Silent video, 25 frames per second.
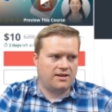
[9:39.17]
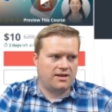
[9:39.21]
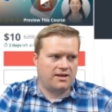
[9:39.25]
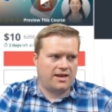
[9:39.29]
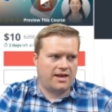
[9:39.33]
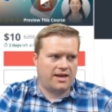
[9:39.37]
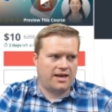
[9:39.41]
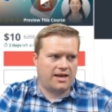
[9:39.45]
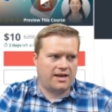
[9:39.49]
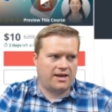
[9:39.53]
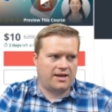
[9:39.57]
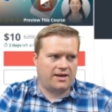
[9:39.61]

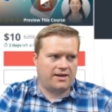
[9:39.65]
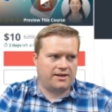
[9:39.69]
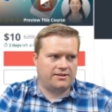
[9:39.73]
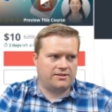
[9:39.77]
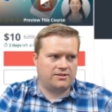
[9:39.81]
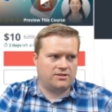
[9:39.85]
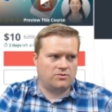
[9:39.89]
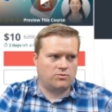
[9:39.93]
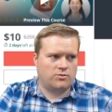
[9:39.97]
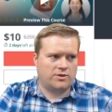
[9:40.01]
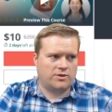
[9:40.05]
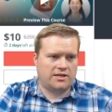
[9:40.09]

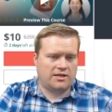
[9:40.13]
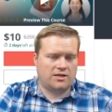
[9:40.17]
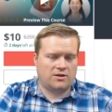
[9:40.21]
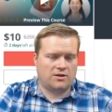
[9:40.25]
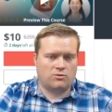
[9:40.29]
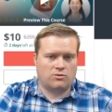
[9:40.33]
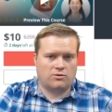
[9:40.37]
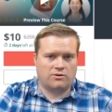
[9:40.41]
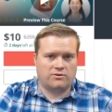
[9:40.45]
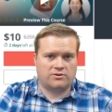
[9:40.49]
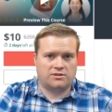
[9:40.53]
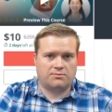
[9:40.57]
and we
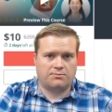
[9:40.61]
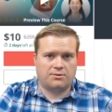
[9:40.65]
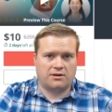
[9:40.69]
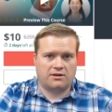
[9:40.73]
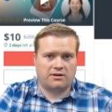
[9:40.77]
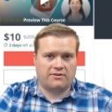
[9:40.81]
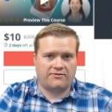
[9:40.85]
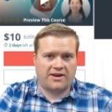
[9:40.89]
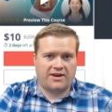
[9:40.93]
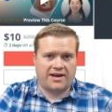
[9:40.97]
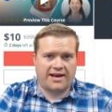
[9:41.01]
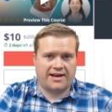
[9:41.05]
it was part
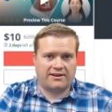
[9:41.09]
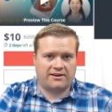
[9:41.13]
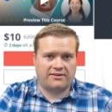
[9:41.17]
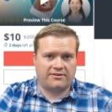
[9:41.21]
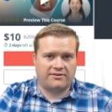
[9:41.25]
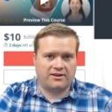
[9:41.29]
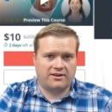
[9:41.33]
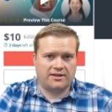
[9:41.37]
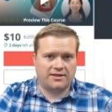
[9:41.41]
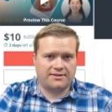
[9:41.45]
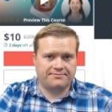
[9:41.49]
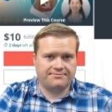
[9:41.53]
of a
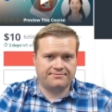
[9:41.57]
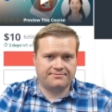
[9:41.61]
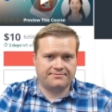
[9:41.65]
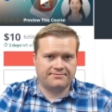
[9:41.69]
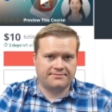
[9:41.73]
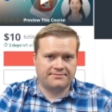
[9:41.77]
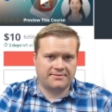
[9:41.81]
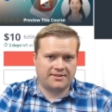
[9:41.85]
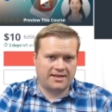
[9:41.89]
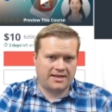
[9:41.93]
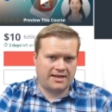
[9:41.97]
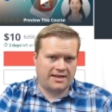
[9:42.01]
hackathon,
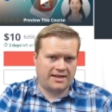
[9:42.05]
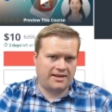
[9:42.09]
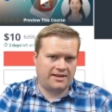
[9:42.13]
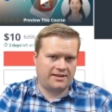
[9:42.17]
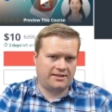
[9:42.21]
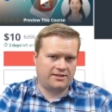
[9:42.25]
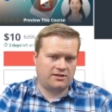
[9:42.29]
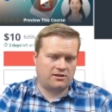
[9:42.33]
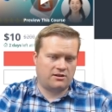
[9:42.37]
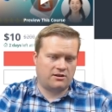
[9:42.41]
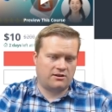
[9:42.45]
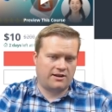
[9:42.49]

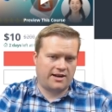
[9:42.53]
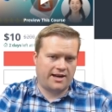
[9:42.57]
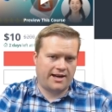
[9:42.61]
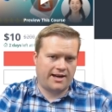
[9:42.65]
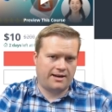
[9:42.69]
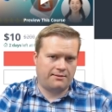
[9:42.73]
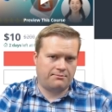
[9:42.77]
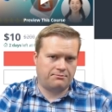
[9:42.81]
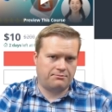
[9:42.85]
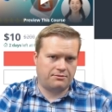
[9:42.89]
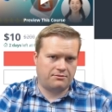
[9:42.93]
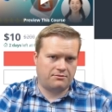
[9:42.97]
and our
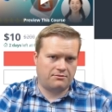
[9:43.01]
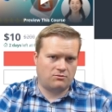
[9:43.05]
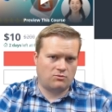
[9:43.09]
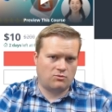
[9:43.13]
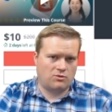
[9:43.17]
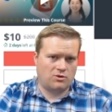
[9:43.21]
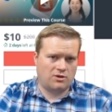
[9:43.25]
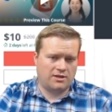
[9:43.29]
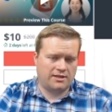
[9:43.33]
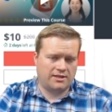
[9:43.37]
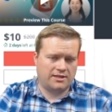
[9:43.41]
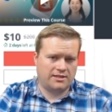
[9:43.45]
app
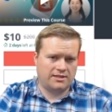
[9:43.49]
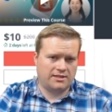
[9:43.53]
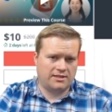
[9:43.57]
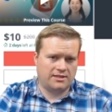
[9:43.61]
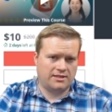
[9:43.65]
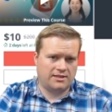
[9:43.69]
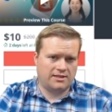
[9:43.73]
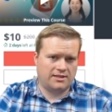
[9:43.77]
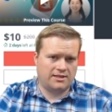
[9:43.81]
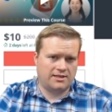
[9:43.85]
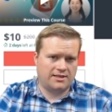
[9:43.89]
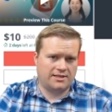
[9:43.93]
won
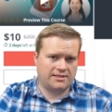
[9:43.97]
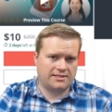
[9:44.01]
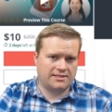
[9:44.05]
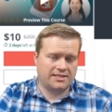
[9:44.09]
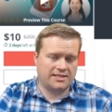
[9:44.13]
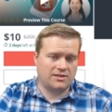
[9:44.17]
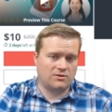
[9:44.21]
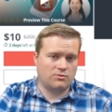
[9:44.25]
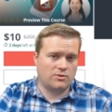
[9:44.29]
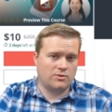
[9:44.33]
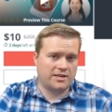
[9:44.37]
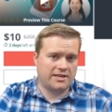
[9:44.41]
uh,
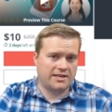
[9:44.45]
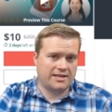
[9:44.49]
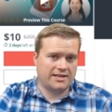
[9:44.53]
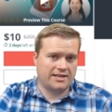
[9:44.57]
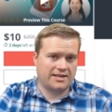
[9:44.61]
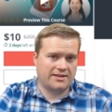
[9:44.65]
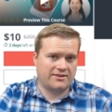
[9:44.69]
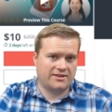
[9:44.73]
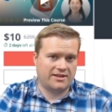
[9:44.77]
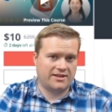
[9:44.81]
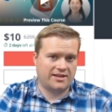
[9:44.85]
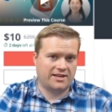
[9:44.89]
didn't win
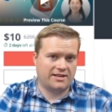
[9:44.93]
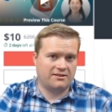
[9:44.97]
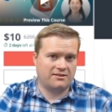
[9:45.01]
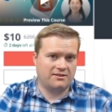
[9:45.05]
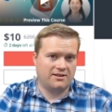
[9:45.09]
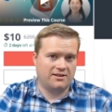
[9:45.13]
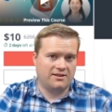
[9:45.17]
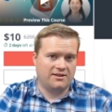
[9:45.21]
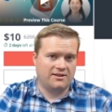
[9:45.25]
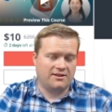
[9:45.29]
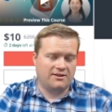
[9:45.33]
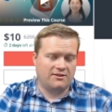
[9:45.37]
anything,
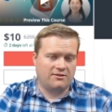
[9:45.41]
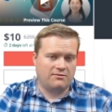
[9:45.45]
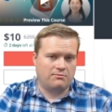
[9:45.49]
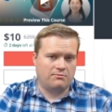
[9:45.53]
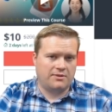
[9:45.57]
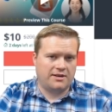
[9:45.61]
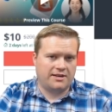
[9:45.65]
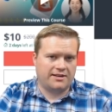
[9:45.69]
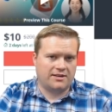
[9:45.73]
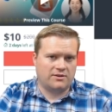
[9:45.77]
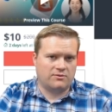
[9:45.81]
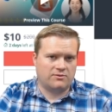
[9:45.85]

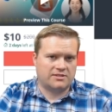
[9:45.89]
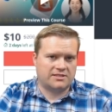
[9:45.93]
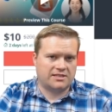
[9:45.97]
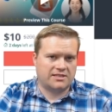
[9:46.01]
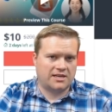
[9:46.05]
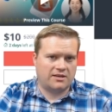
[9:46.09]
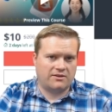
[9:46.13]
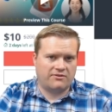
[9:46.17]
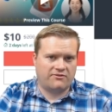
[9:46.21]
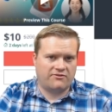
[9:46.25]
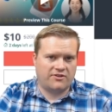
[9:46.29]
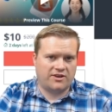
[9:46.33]
but it was
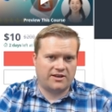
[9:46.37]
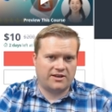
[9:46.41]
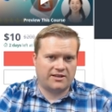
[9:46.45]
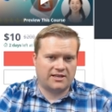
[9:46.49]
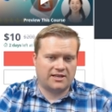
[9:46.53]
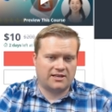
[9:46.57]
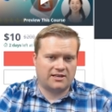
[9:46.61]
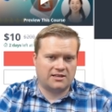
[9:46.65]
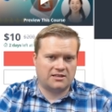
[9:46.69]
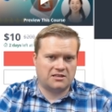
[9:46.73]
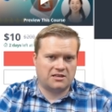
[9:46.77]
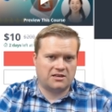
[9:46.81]
kind of fun
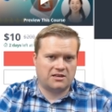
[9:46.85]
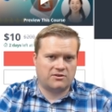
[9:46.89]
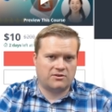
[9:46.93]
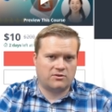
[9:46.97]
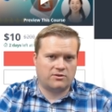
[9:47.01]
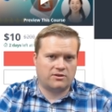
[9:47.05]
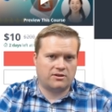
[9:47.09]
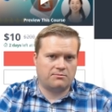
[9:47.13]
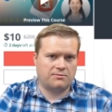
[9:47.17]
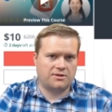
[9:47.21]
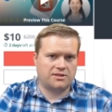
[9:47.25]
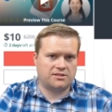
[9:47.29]
getting together
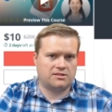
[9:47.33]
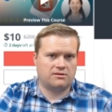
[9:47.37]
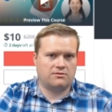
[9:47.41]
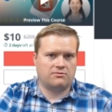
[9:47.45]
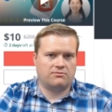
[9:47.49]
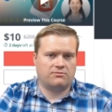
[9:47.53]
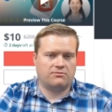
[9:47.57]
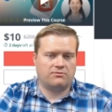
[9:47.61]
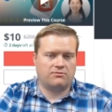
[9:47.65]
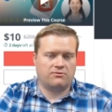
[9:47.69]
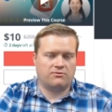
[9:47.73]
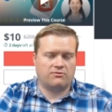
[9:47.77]
with a bunch of
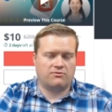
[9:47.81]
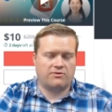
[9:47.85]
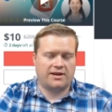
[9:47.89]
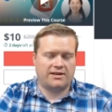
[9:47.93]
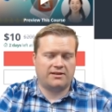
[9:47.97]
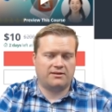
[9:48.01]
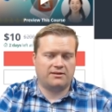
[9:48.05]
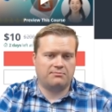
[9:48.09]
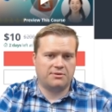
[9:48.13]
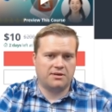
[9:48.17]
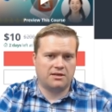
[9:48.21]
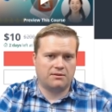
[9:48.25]

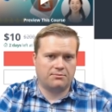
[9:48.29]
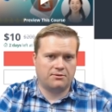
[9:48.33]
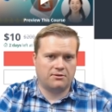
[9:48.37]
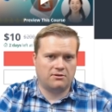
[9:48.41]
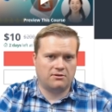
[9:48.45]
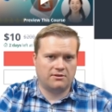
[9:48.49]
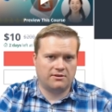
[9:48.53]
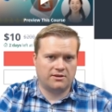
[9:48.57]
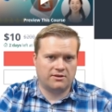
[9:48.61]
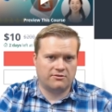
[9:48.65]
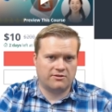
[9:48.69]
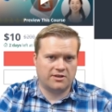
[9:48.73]
random
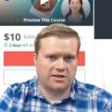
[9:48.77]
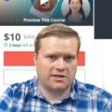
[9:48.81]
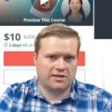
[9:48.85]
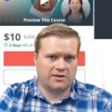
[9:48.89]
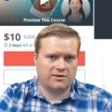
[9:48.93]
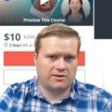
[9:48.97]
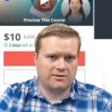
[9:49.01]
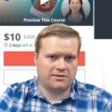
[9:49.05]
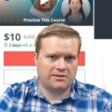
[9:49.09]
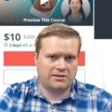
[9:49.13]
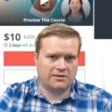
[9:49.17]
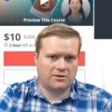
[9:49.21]
people in
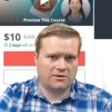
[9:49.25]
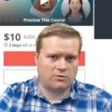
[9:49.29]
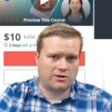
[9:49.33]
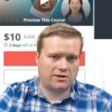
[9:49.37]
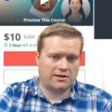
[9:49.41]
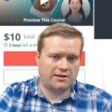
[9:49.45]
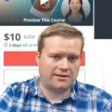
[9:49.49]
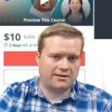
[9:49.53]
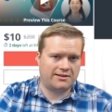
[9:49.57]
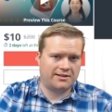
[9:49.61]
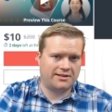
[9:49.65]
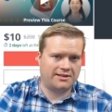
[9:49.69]
Reno and
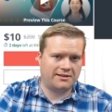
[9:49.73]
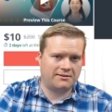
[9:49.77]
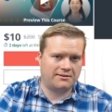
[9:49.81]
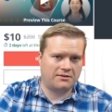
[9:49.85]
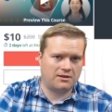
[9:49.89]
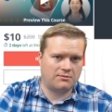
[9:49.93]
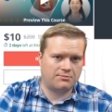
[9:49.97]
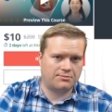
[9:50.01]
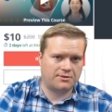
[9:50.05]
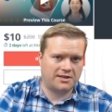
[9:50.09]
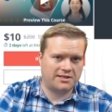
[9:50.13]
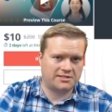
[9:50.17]
working on a,
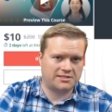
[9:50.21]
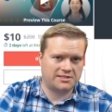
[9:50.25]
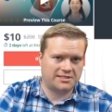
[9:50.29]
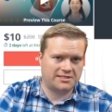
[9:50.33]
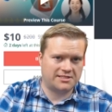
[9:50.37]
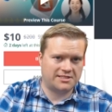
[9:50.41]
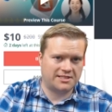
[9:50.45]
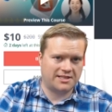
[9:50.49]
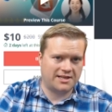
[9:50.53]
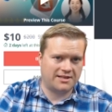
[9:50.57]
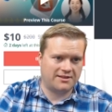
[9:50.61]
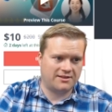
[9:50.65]
a project
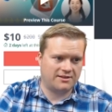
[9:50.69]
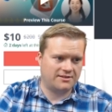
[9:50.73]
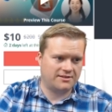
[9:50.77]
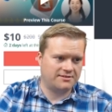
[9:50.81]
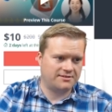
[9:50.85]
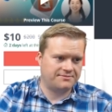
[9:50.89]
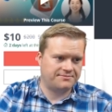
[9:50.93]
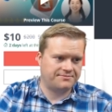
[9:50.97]
together.